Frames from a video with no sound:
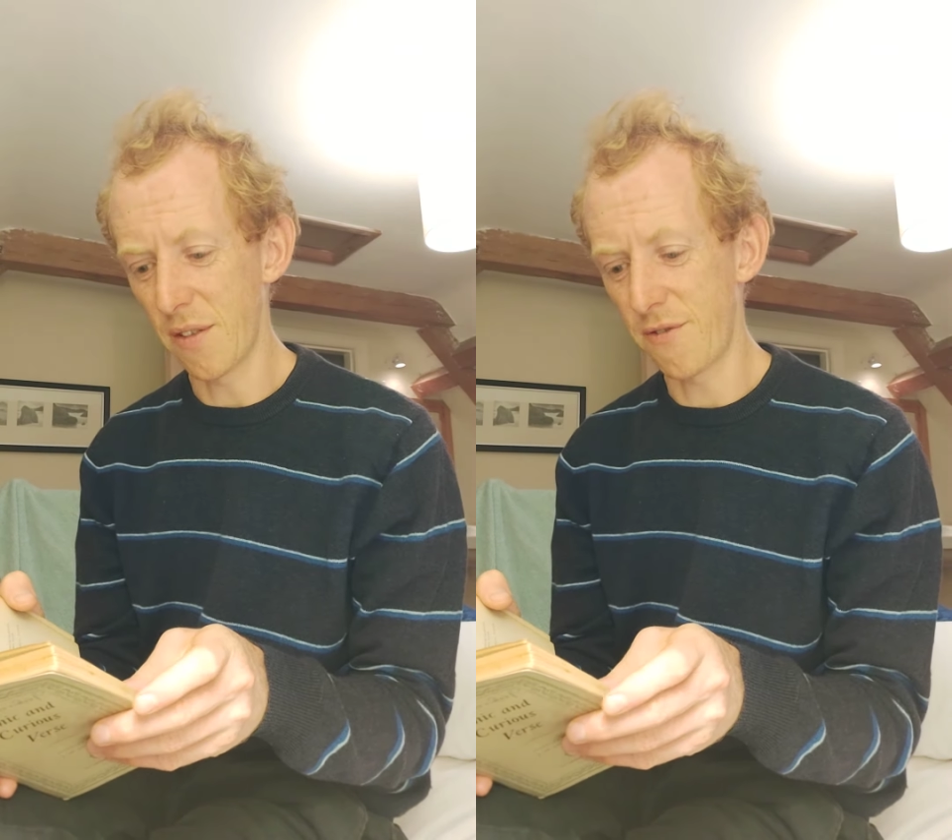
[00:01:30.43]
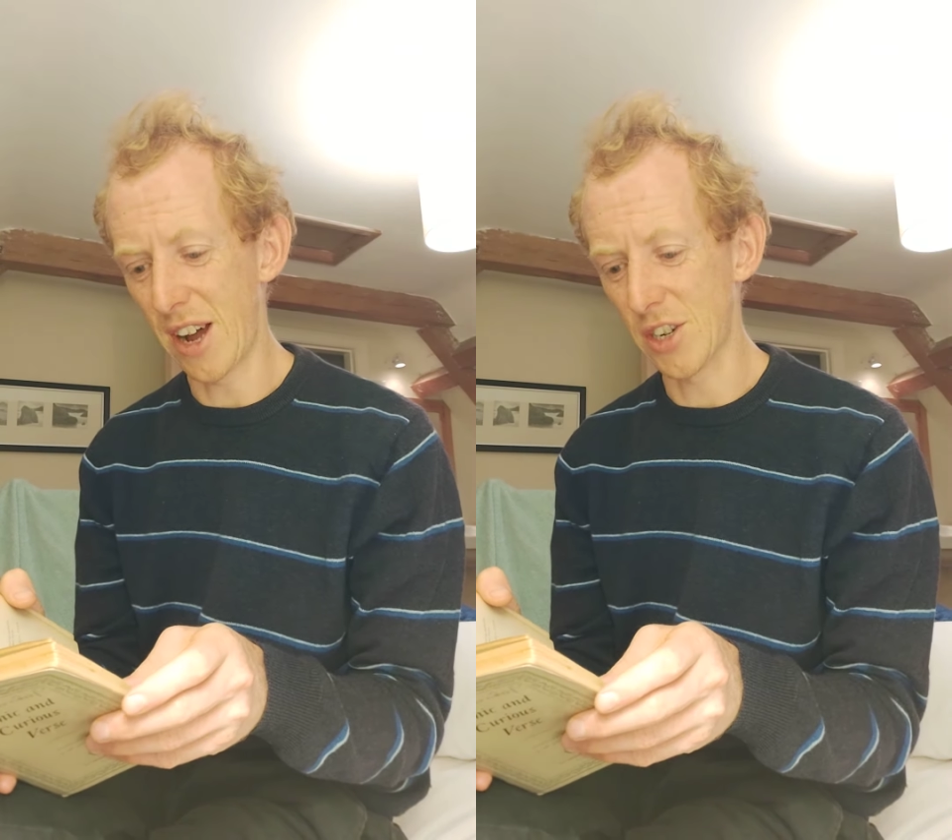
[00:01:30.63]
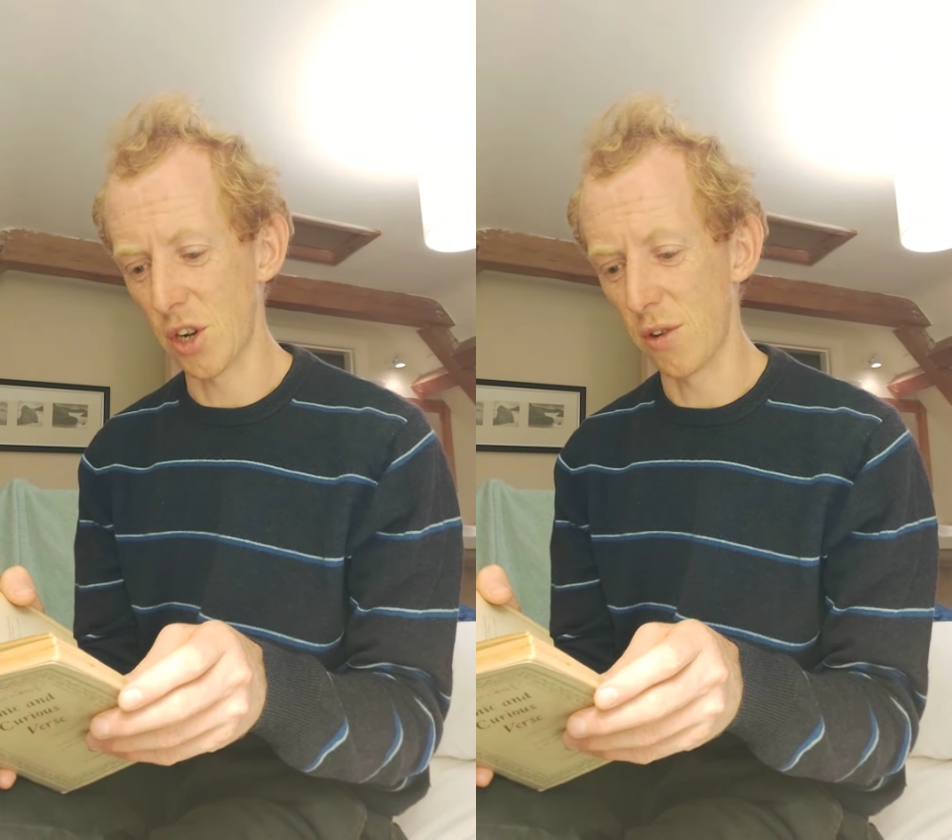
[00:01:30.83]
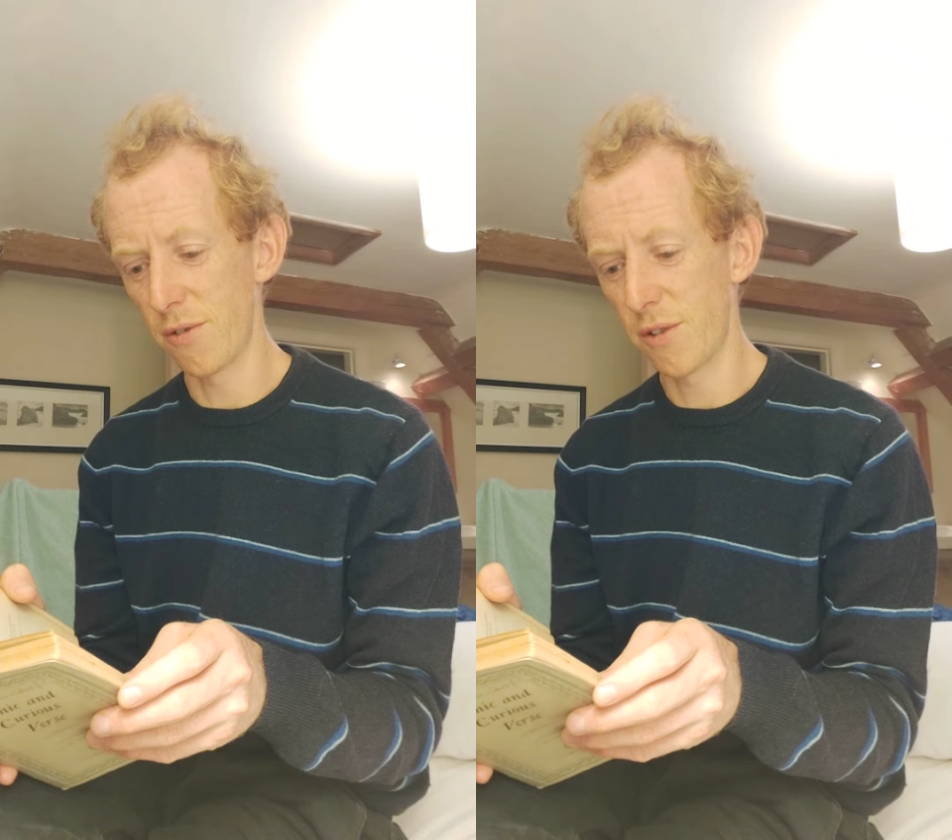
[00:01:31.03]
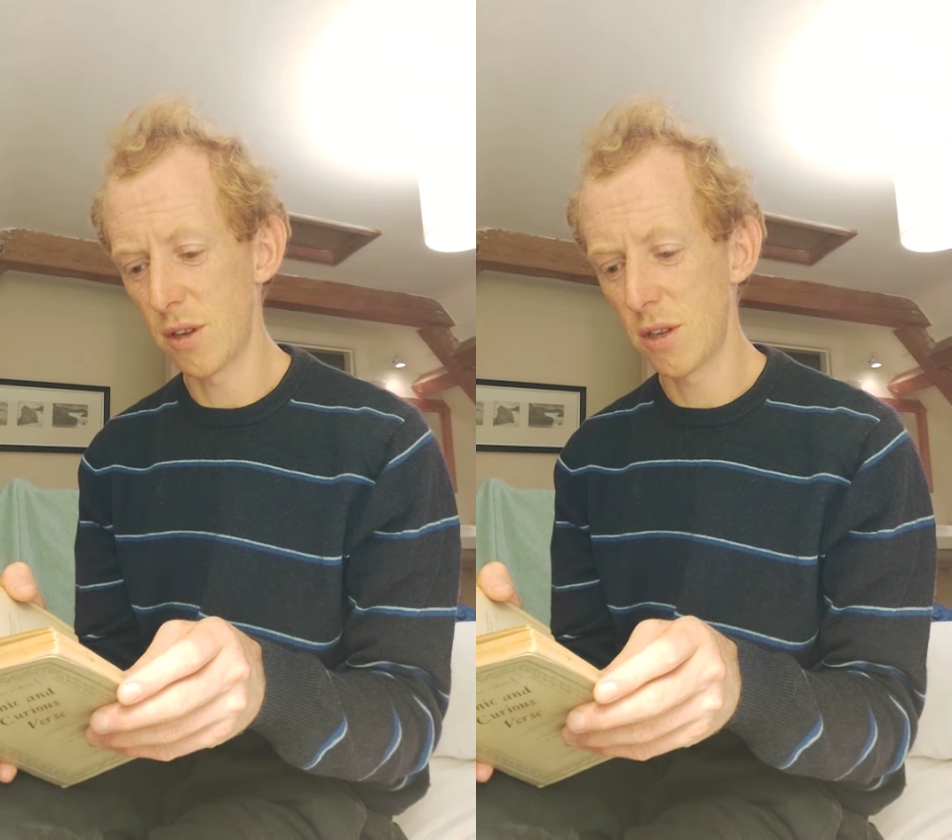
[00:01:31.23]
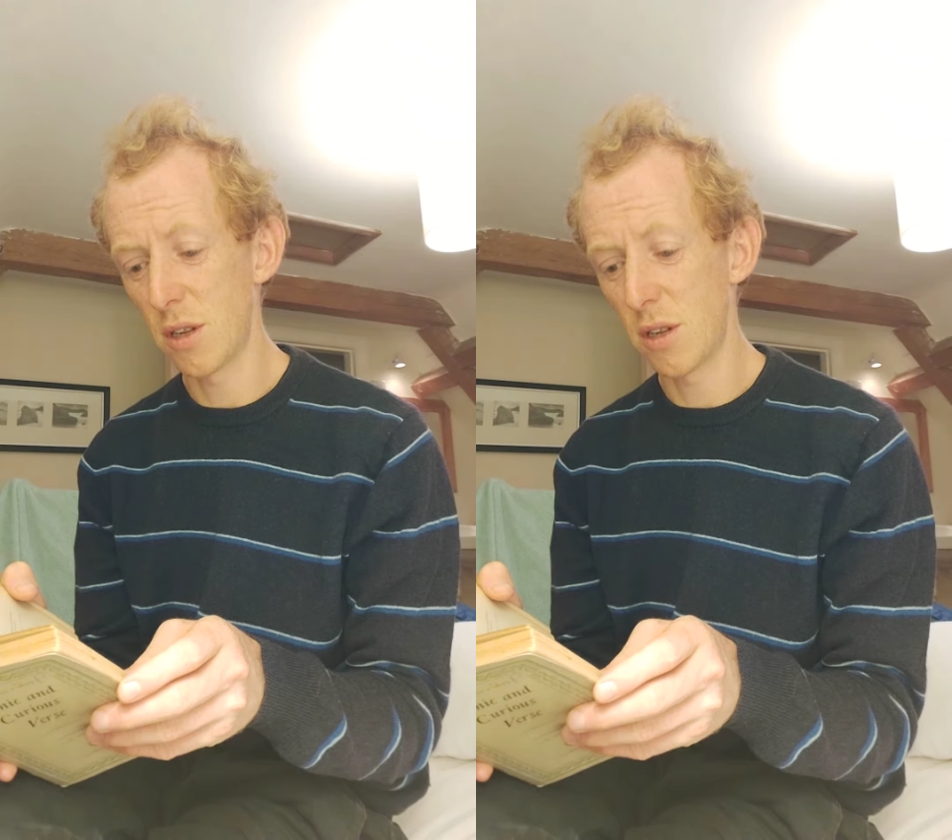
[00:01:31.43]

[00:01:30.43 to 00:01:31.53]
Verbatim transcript: the fat off,